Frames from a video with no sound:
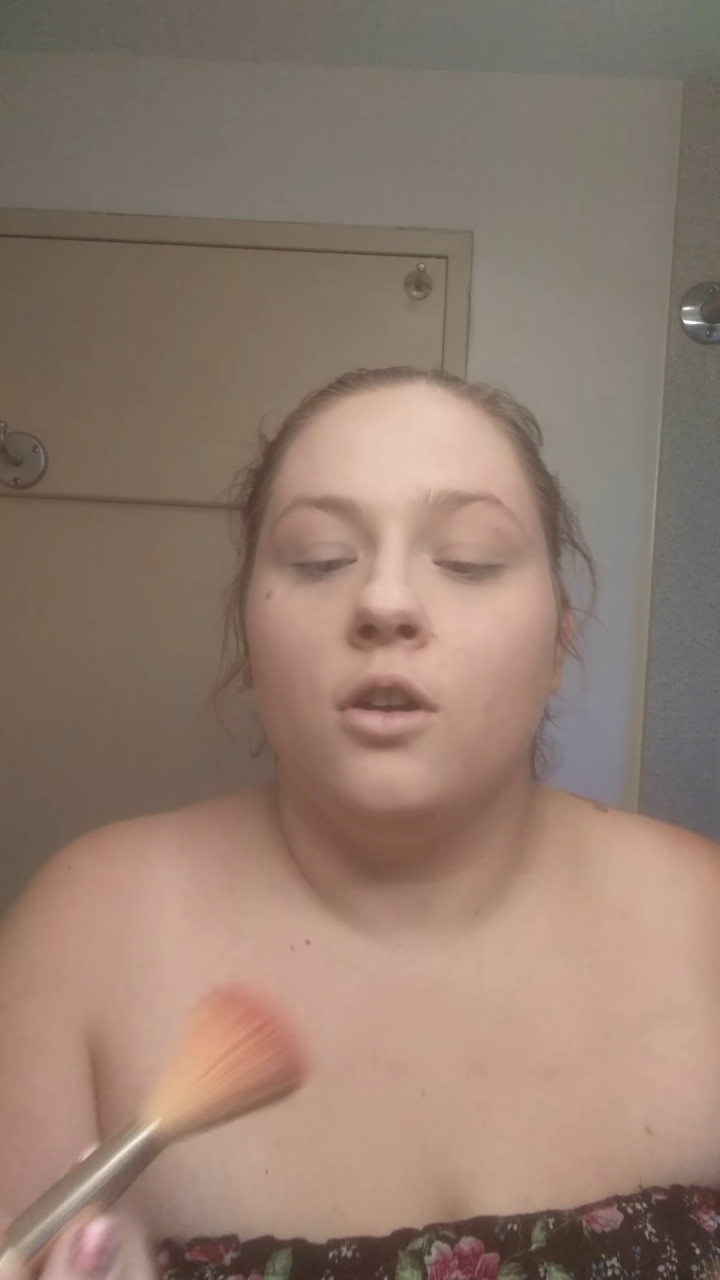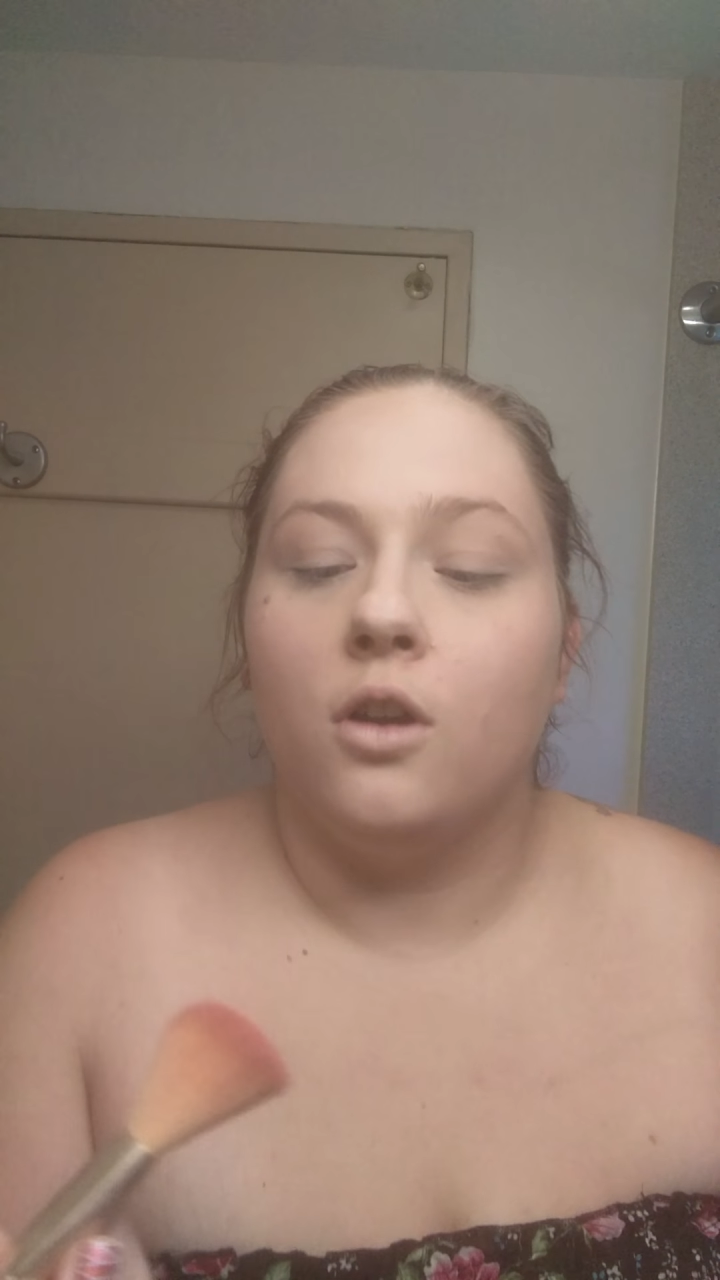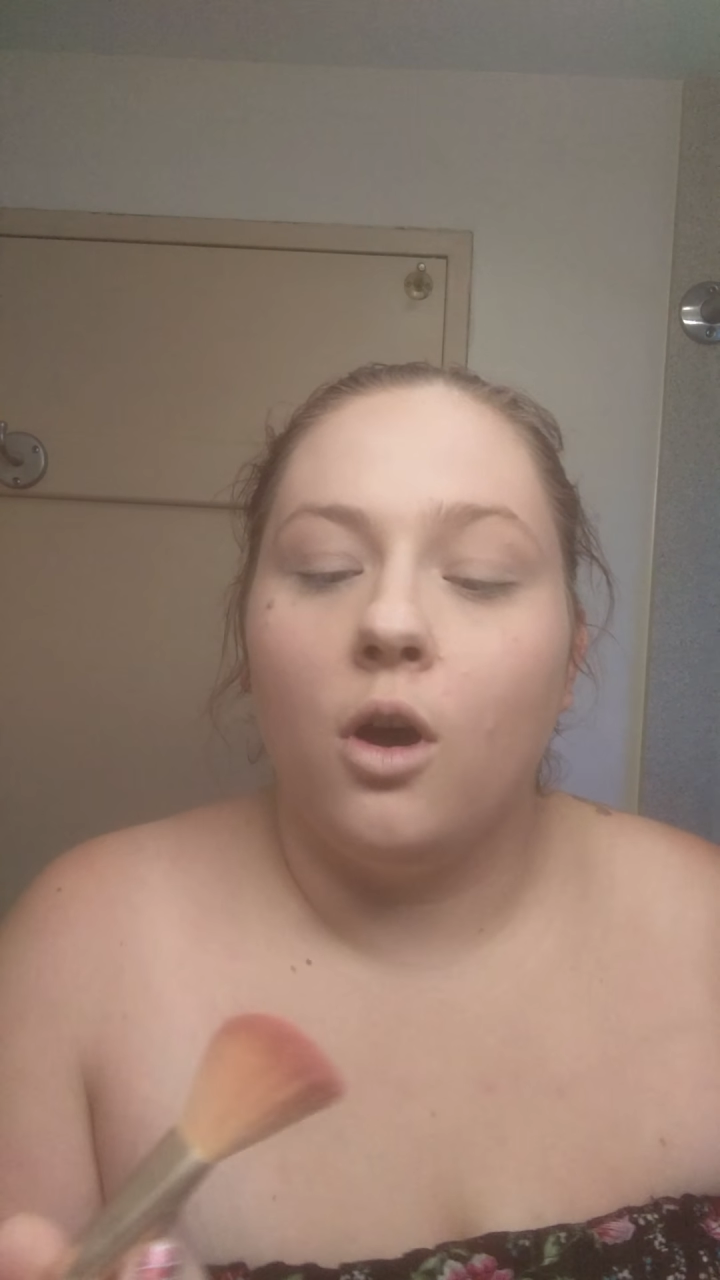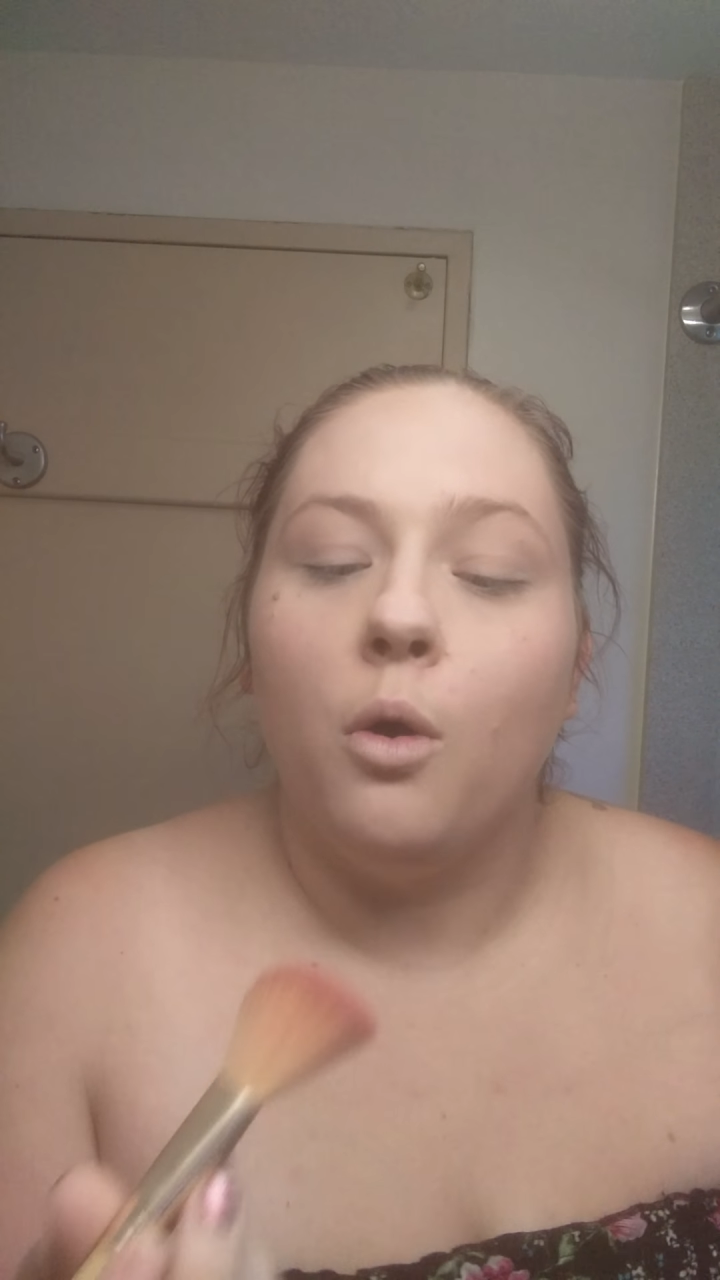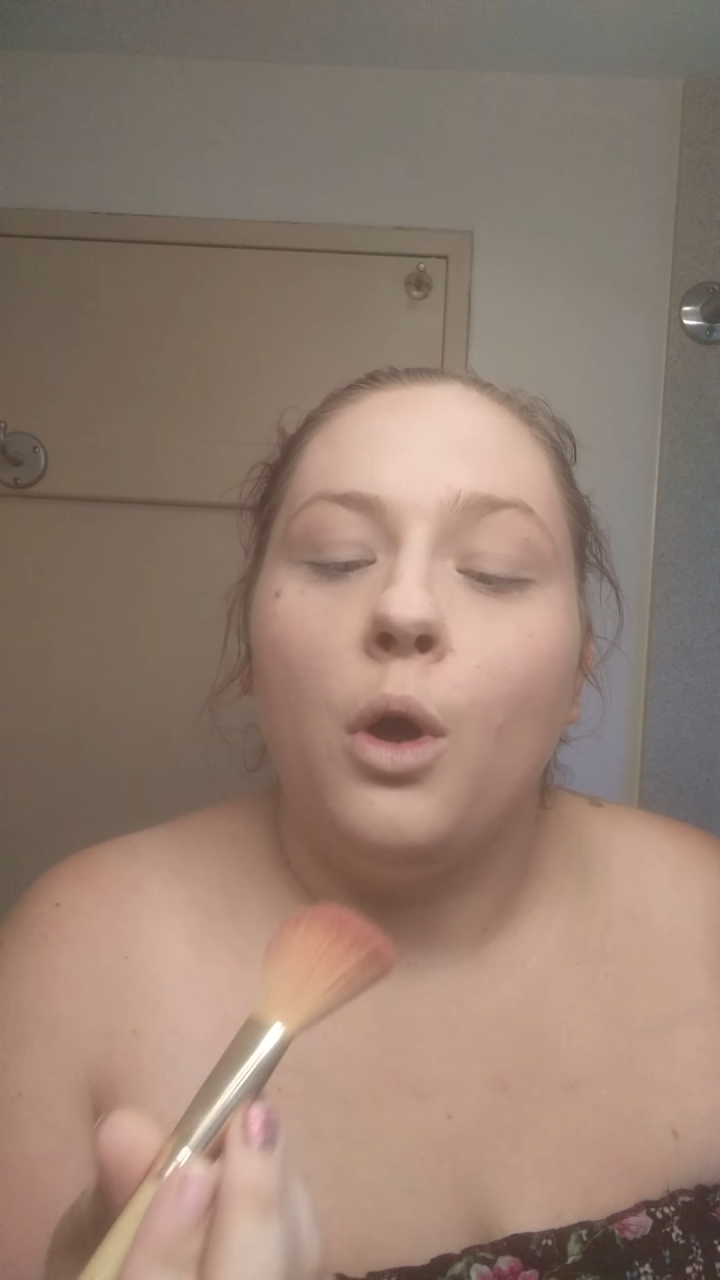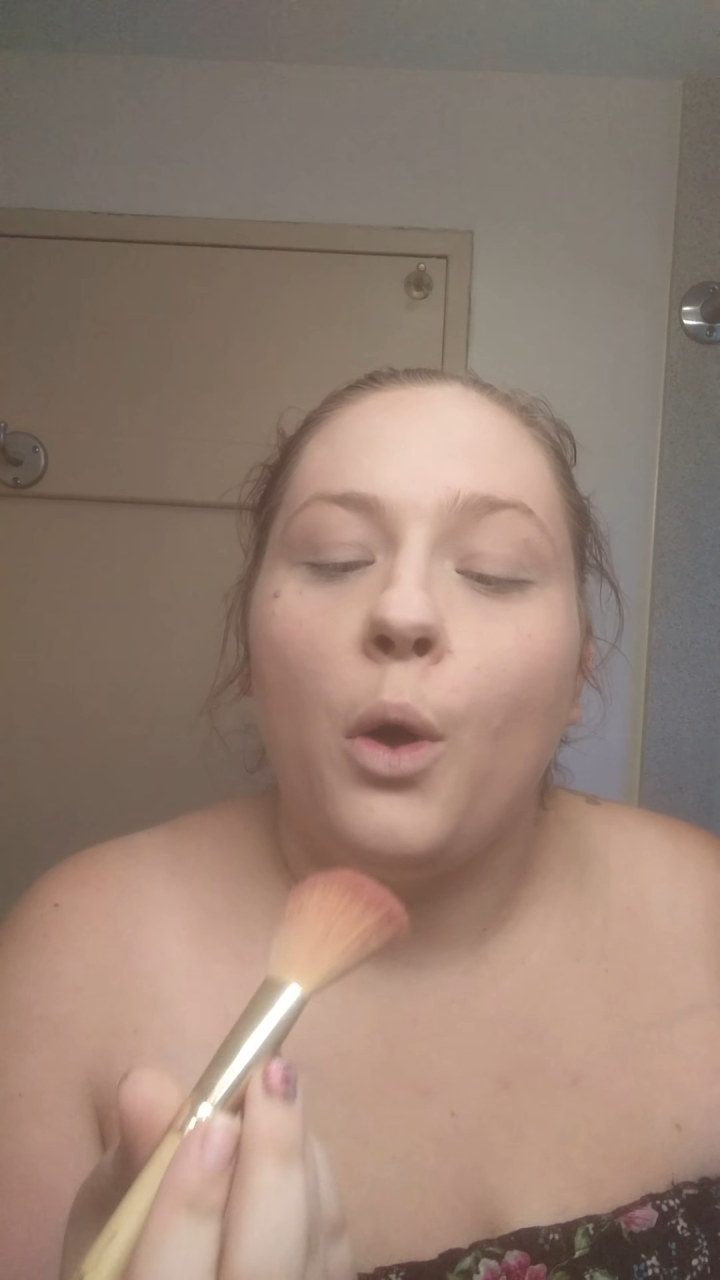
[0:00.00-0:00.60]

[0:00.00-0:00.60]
Go.